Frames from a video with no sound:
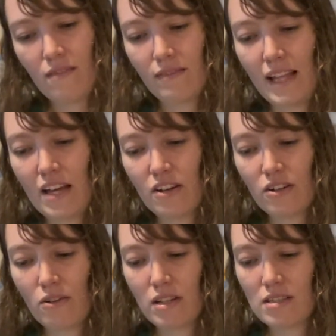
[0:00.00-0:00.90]
Later,
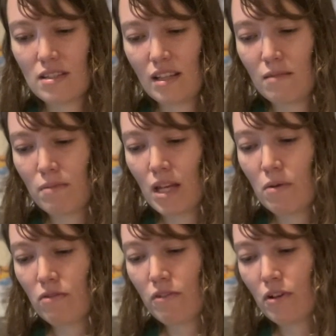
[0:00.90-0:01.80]
going to sleep, he
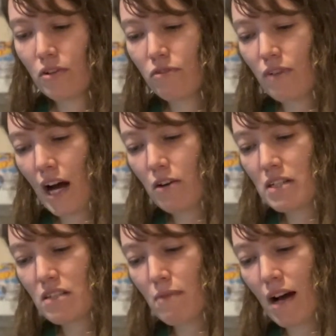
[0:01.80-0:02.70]
would feel the fiery
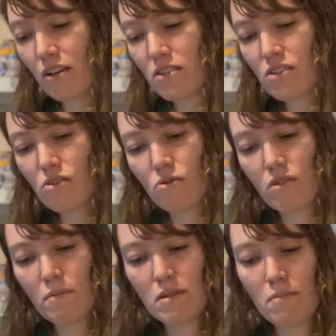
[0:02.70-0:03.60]
smile still
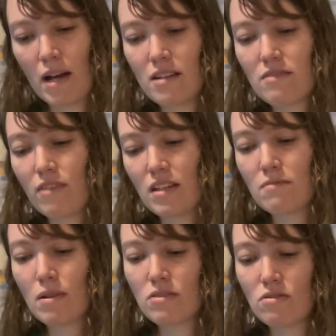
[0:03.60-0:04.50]
gripped by his
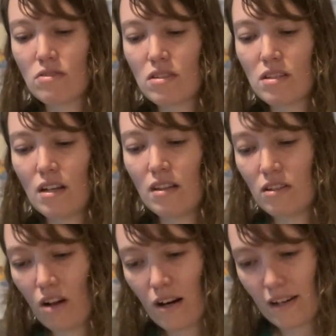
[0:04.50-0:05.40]
face muscles in the
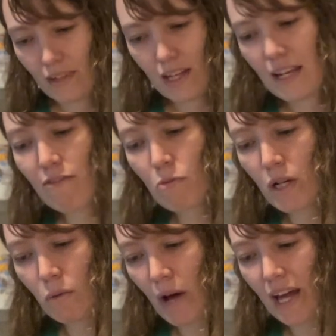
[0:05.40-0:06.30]
dark. It never
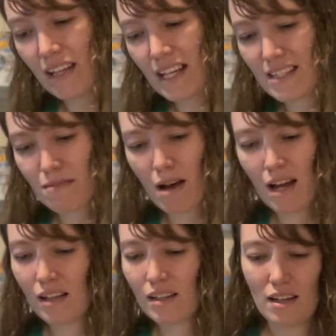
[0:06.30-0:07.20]
went away, that
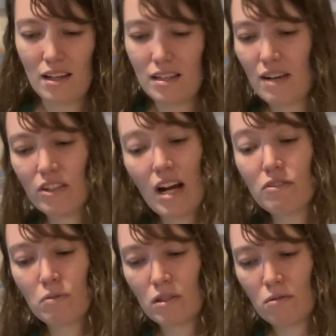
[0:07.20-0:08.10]
smile. It never
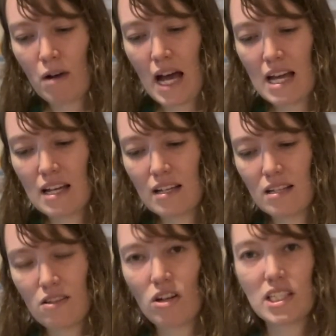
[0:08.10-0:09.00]
ever went away,
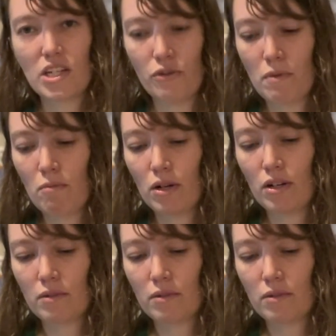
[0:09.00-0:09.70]
as long as he remembered.